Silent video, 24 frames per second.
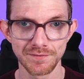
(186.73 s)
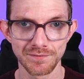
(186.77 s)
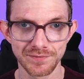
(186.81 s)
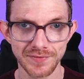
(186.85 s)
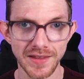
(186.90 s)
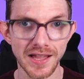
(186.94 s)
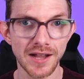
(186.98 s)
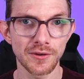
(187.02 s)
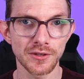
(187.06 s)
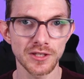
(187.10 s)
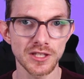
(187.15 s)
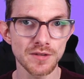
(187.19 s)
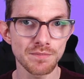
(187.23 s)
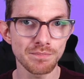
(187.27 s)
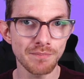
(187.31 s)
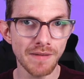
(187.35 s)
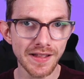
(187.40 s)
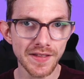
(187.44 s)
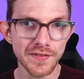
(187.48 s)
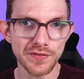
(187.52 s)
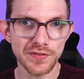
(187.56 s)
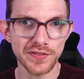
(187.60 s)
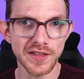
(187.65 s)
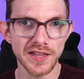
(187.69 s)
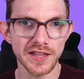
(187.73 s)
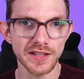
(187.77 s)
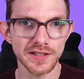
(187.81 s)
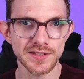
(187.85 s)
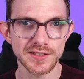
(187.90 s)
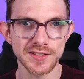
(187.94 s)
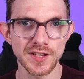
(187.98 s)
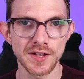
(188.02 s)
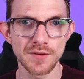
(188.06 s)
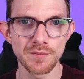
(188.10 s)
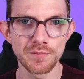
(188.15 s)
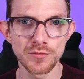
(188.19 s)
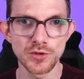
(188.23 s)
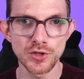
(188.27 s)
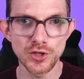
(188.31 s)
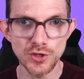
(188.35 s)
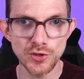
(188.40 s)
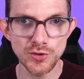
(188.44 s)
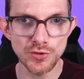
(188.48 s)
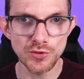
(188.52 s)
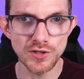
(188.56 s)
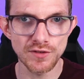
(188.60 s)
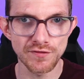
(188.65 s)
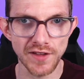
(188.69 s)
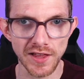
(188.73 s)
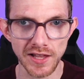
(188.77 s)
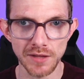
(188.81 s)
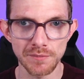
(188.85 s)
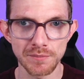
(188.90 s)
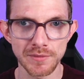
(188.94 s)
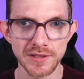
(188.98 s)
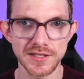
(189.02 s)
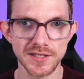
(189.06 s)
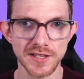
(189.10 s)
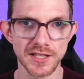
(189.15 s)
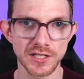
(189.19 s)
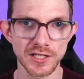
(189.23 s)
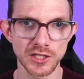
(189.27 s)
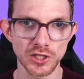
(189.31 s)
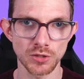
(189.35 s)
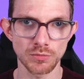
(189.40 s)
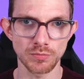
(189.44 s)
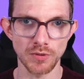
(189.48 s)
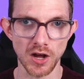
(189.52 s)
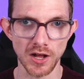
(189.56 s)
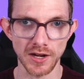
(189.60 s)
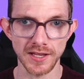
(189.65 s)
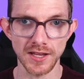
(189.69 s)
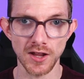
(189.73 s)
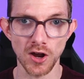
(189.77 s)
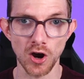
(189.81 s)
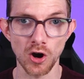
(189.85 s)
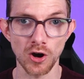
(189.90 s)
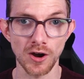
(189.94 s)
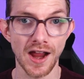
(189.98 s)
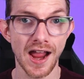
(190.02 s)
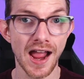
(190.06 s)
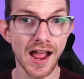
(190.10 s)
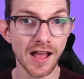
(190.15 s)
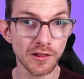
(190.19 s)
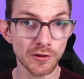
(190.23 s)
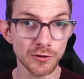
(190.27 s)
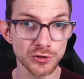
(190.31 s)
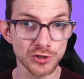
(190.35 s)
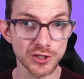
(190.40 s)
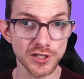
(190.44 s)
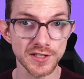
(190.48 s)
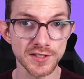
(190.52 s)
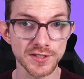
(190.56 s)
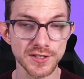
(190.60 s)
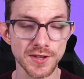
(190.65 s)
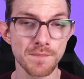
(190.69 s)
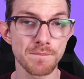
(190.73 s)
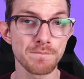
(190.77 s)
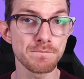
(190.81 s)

Now, you might think some new developments in your body are allergies,